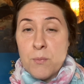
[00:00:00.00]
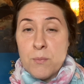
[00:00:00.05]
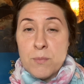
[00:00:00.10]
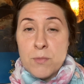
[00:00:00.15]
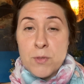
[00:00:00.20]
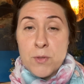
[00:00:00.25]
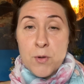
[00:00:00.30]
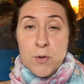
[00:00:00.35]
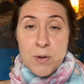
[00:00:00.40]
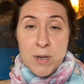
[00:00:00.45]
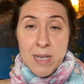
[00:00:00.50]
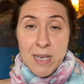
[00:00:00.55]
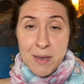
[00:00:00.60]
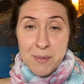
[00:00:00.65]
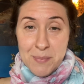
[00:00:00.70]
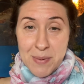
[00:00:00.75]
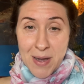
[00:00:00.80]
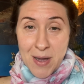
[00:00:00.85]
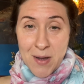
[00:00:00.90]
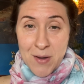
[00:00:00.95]
learning
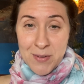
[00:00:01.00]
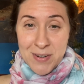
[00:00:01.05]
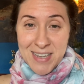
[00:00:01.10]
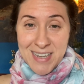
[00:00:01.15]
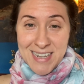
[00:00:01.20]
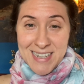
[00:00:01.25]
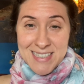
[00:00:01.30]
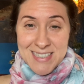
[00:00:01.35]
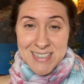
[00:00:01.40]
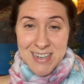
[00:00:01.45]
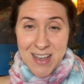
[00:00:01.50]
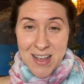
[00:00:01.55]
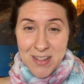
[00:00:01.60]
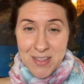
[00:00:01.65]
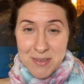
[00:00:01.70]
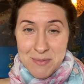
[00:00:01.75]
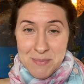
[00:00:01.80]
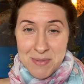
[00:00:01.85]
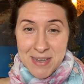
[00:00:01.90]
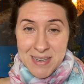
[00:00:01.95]
about each
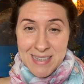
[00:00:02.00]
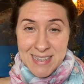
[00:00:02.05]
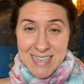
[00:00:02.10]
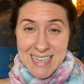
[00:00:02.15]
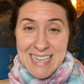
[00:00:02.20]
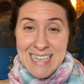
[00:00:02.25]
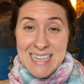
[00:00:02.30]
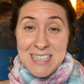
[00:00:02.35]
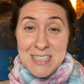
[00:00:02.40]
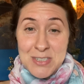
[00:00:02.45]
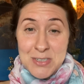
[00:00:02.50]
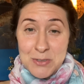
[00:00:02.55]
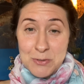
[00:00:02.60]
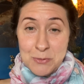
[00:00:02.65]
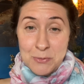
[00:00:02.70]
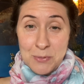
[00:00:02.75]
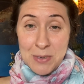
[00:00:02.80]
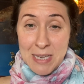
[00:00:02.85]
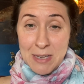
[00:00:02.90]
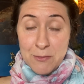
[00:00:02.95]
element each
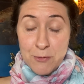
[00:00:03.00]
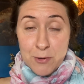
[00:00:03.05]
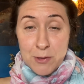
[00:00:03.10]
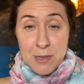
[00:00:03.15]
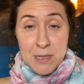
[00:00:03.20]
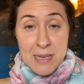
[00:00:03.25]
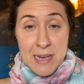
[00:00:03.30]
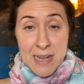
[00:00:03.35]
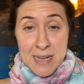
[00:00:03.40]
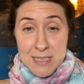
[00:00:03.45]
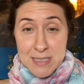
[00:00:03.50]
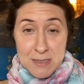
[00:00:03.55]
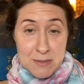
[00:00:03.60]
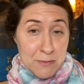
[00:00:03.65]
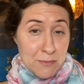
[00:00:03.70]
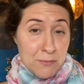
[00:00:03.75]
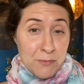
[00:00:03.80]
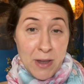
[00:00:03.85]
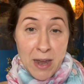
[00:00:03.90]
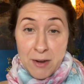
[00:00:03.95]
week for the
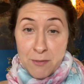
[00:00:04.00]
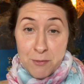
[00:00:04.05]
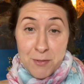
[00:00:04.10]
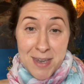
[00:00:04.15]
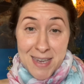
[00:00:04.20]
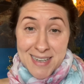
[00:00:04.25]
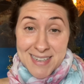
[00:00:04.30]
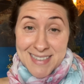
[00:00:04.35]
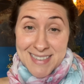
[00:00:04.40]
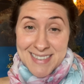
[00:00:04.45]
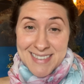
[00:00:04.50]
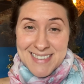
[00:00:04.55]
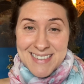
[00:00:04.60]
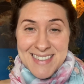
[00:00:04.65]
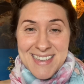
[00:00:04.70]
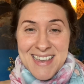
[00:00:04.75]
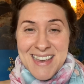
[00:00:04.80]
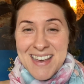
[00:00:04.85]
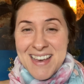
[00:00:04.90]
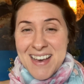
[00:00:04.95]
next 5 weeks.
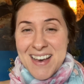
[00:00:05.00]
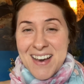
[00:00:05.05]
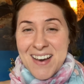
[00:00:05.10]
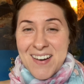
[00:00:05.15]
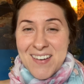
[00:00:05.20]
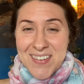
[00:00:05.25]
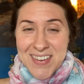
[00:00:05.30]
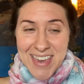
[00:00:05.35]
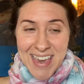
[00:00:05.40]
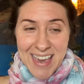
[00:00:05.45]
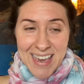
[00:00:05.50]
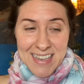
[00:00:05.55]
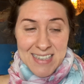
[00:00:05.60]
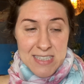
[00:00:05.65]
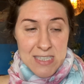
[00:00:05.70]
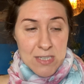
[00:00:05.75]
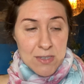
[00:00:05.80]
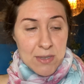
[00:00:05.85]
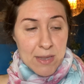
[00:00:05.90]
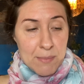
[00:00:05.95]
Okay,
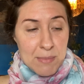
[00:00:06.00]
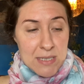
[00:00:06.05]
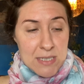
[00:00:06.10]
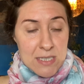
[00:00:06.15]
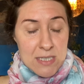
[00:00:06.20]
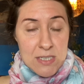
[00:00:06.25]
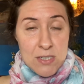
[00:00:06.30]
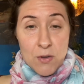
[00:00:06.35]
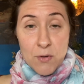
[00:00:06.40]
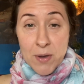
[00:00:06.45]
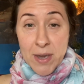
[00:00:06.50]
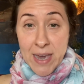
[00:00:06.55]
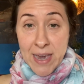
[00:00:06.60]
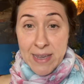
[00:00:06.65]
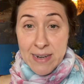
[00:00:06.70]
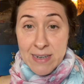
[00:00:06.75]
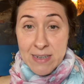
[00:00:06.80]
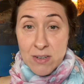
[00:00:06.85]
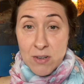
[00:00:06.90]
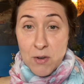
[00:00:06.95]
so let me just go
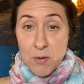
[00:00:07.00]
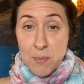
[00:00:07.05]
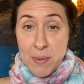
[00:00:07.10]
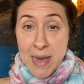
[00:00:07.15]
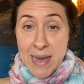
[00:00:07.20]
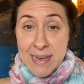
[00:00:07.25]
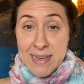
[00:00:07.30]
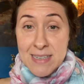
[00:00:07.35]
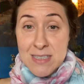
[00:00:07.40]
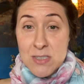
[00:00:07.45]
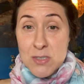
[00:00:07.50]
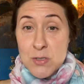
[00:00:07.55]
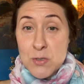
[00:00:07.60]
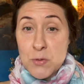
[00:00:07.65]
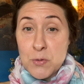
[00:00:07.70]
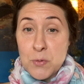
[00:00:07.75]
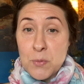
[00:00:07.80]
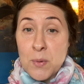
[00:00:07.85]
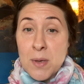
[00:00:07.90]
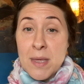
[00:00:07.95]
ahead and go back
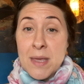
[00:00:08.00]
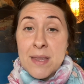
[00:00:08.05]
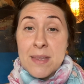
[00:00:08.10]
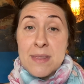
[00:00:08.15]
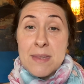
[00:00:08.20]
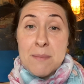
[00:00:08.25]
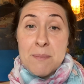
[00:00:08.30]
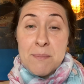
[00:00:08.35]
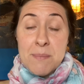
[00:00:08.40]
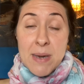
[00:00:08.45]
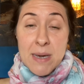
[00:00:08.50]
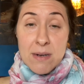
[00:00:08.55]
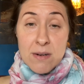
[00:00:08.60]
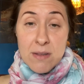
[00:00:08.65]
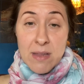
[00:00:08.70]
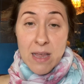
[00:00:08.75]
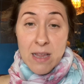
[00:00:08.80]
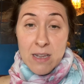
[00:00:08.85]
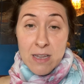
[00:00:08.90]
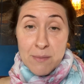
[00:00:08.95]
into the
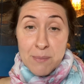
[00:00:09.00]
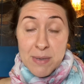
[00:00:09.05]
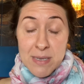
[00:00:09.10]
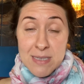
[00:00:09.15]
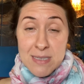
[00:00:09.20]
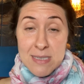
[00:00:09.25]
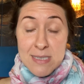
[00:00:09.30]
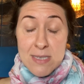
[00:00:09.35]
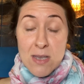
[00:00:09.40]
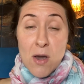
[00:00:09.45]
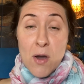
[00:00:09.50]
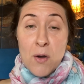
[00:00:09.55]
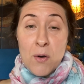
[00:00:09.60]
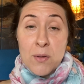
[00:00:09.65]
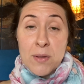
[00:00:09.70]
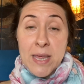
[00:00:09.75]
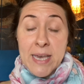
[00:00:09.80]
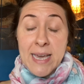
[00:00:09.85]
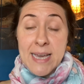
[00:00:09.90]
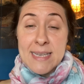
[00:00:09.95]
metal element. So
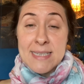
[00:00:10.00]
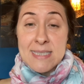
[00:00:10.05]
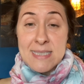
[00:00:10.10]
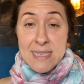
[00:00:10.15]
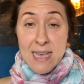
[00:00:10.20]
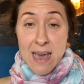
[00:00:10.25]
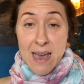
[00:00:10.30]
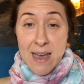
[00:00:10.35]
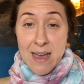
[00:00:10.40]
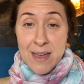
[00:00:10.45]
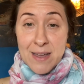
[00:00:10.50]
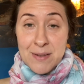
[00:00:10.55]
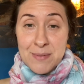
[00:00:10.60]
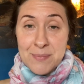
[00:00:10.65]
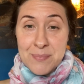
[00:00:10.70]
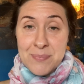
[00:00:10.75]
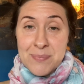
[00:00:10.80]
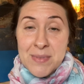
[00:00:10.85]
like I said,